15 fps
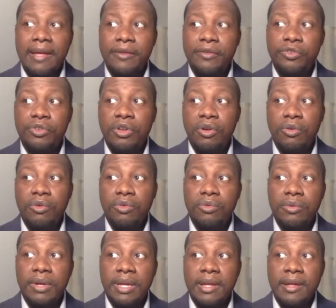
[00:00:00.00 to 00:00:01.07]

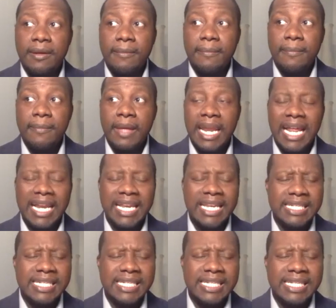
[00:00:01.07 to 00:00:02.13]
and I didn't
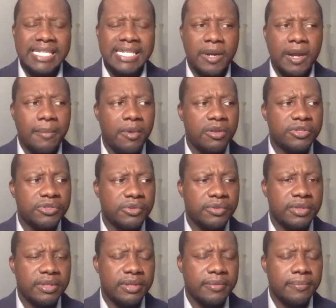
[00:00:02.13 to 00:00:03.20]
say this, but I'm also
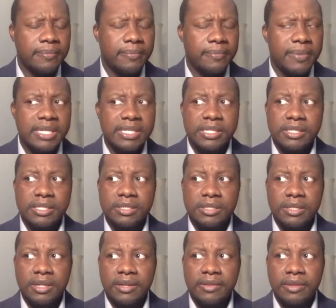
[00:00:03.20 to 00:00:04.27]
the
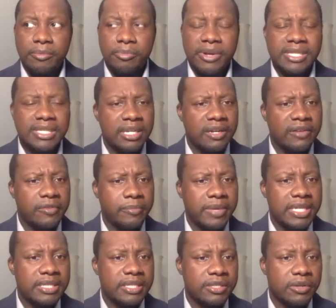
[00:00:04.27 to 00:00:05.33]
president of the
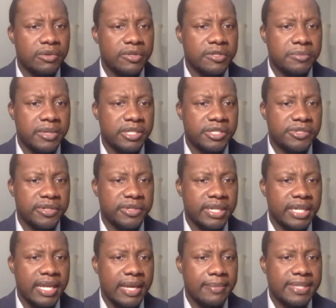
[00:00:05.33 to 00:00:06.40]
business owners ministry
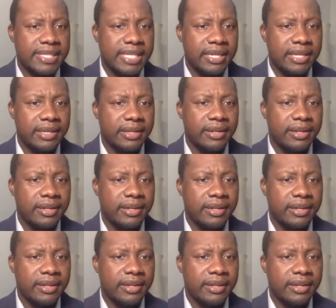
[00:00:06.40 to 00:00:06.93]
at Abyssinian.